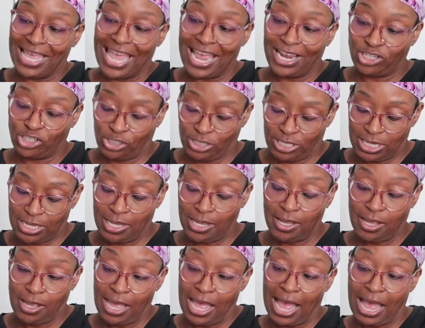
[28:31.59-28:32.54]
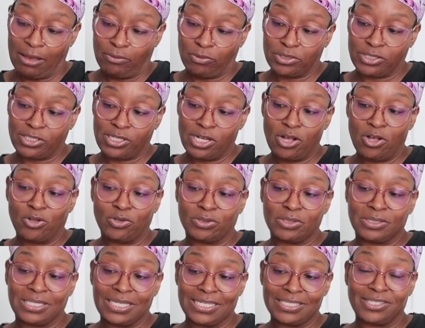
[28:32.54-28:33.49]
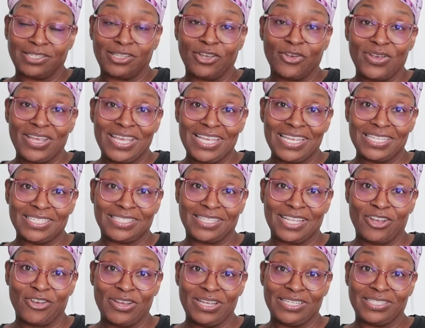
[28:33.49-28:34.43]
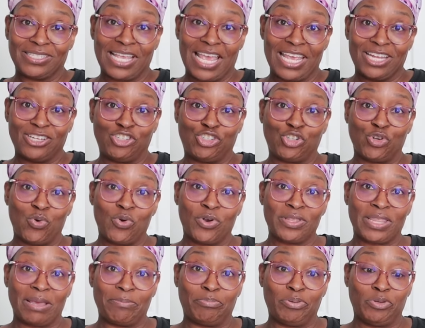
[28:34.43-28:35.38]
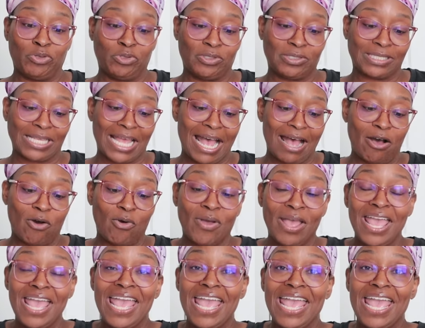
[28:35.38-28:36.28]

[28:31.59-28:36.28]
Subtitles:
Actually, I was told, yes, there is. There is a drawer that pulls out.